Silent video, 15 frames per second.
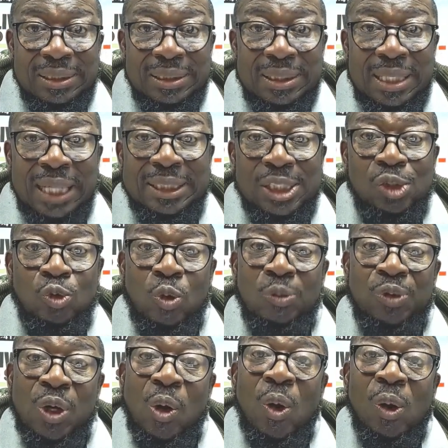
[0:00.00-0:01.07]
That is what
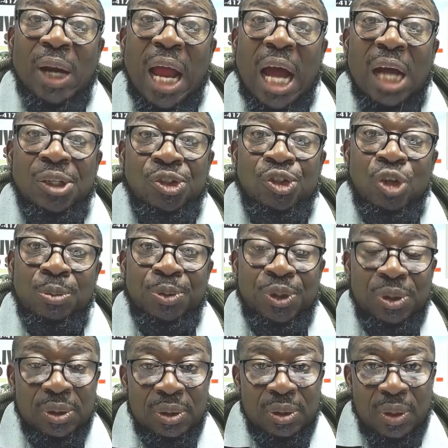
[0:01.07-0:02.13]
we call
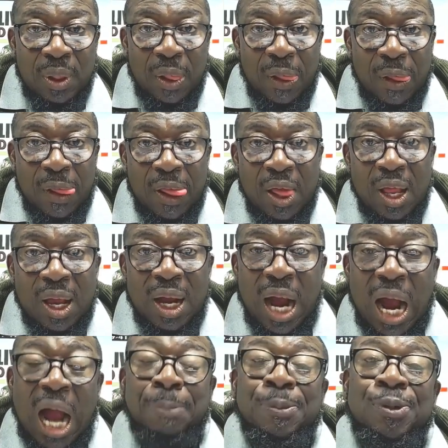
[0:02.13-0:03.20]

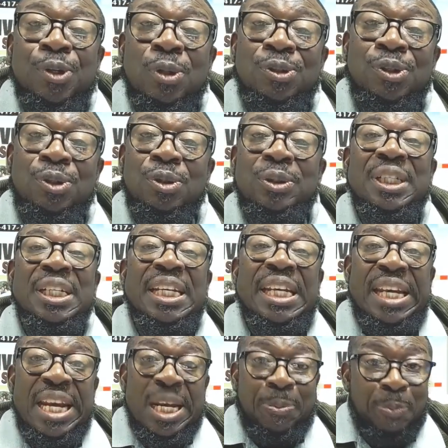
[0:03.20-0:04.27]
absorption.
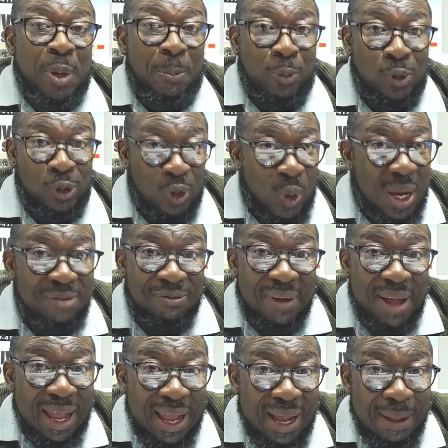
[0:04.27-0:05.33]
Absorption lead people to
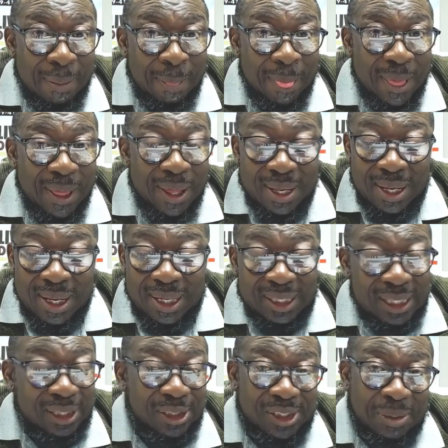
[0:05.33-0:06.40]
hellfire.
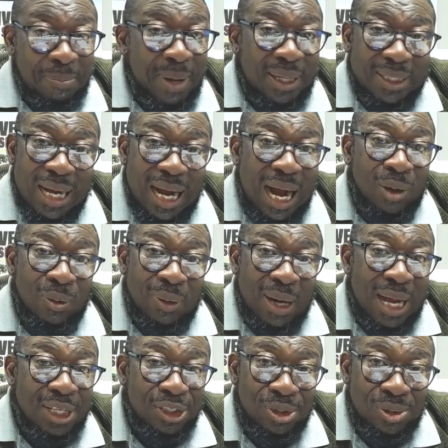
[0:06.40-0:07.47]
It doesn't matter how
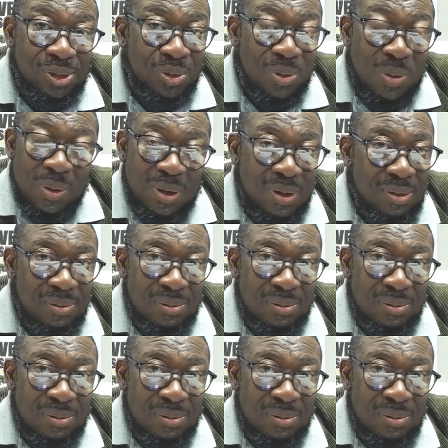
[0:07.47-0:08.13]
righteous you are.